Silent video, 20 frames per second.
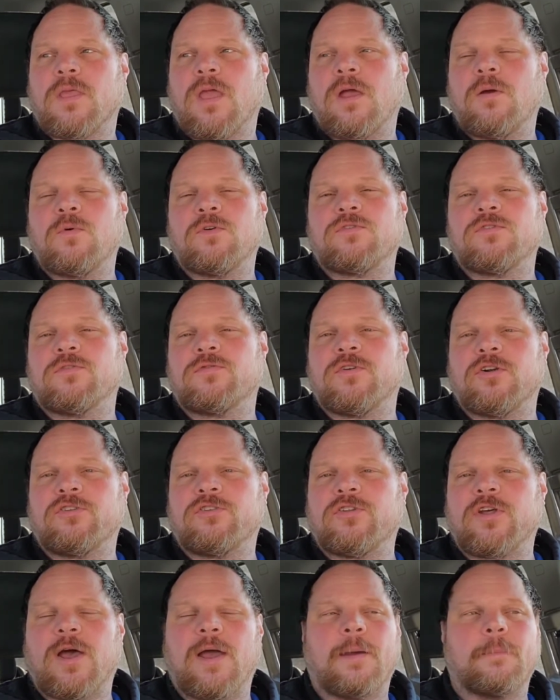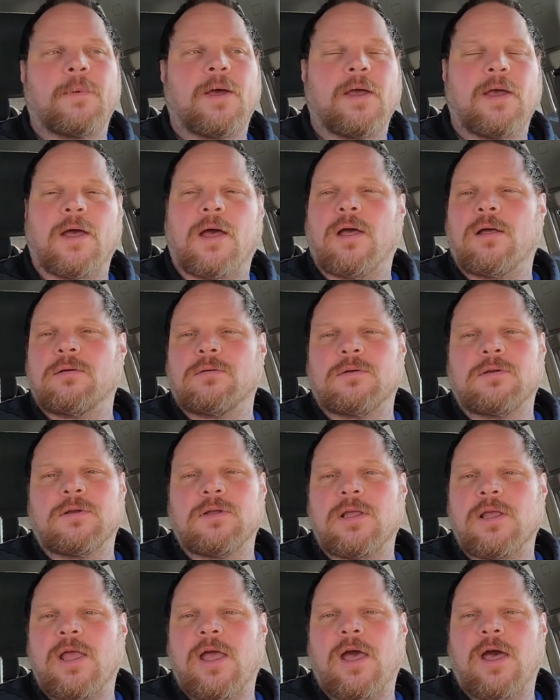It was the first time I
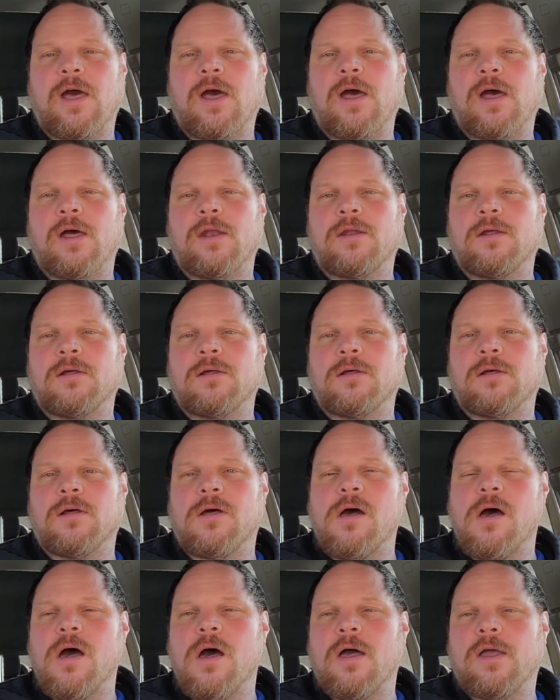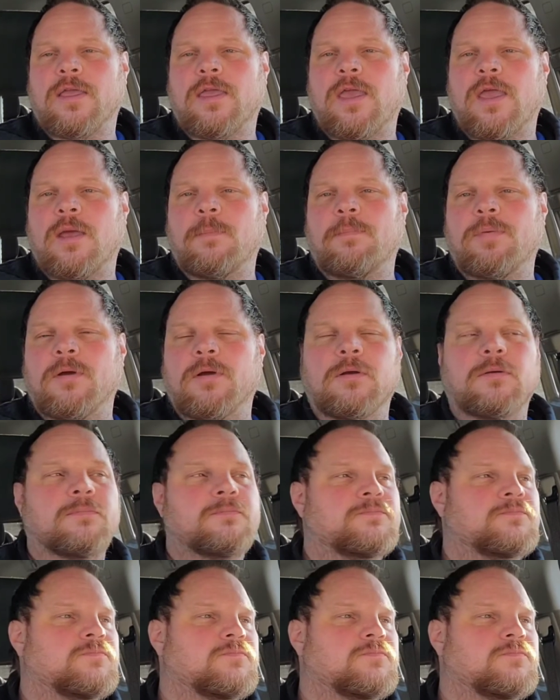had a camper.